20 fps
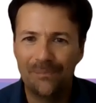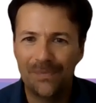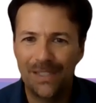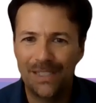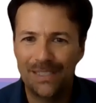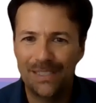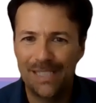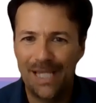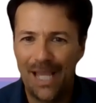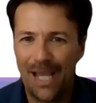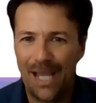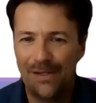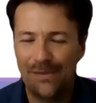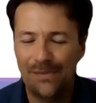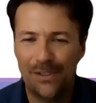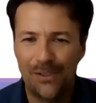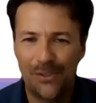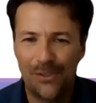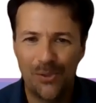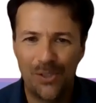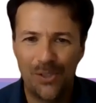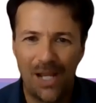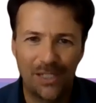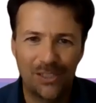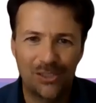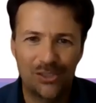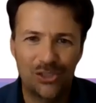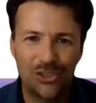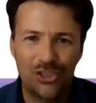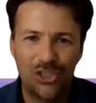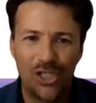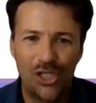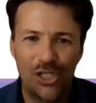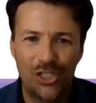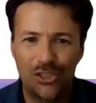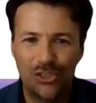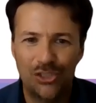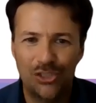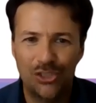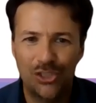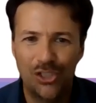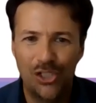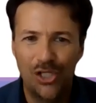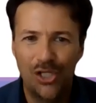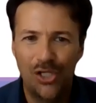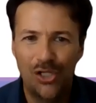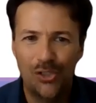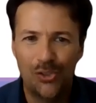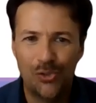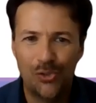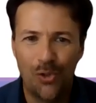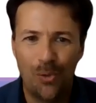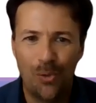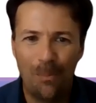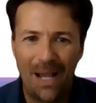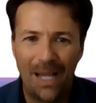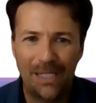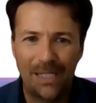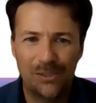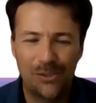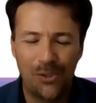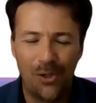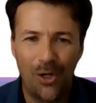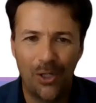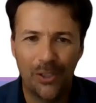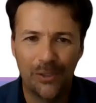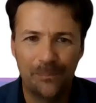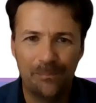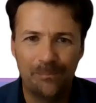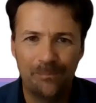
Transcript: Is there anything you'd like to change your mind on?